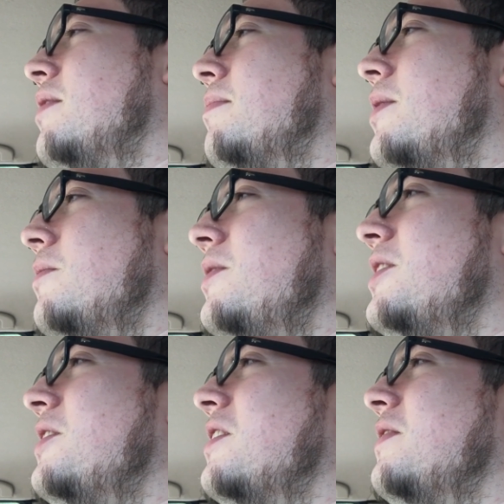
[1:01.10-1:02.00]
my mom
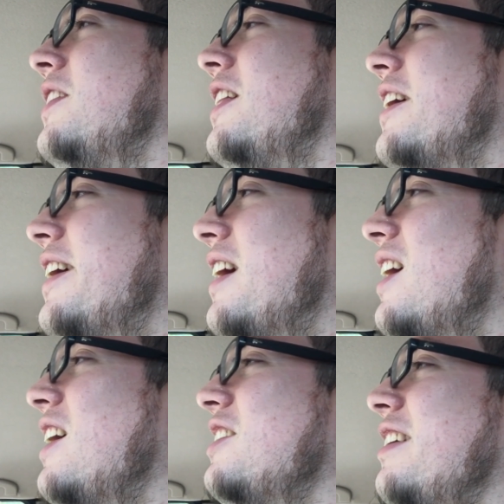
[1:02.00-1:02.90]
just told me that
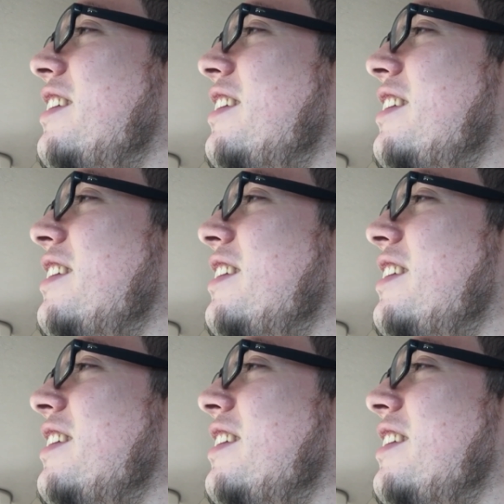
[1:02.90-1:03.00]
I should